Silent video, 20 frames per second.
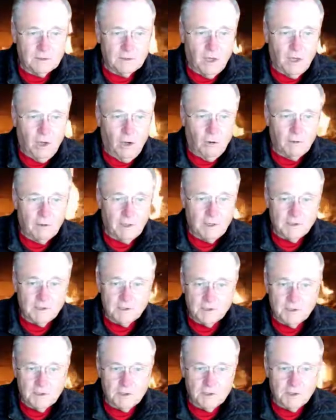Oh, and I
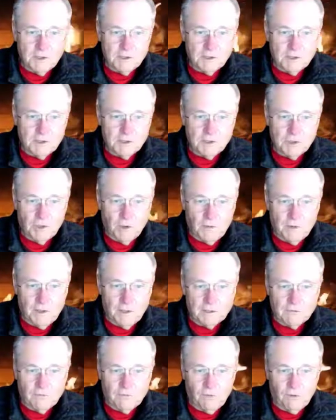just to show that
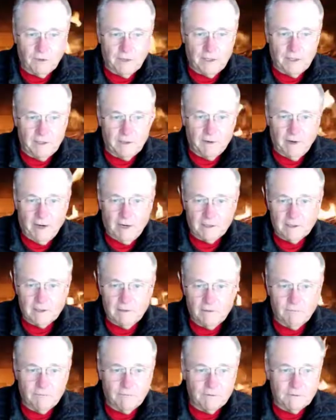it's fully
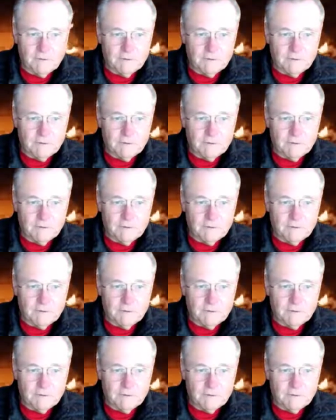interactive,